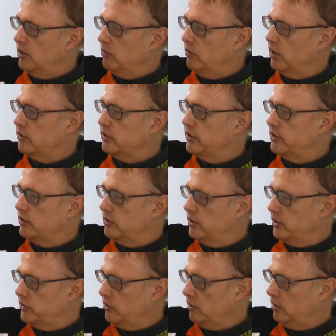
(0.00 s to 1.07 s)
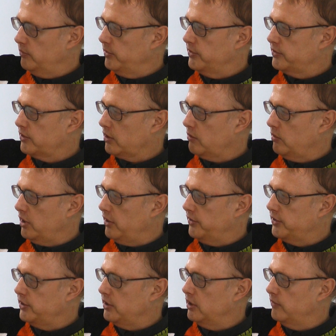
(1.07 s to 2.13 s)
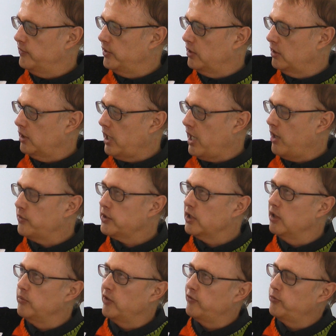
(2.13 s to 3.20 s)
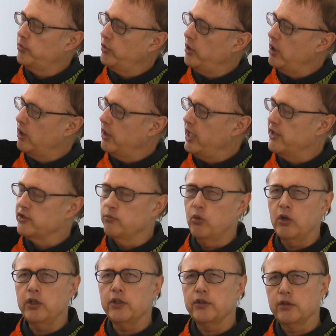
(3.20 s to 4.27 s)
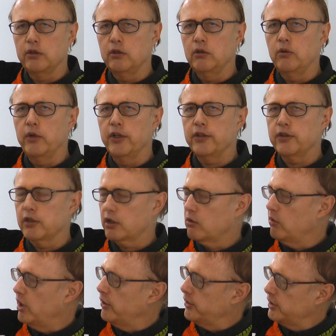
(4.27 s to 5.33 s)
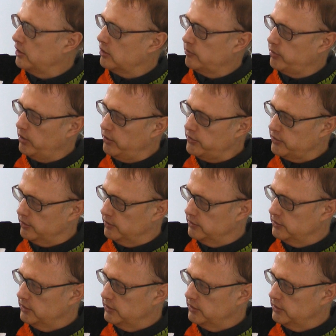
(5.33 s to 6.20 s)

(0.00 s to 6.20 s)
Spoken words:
what determines the quality of their outcome of prayer has more to do with the quality of the person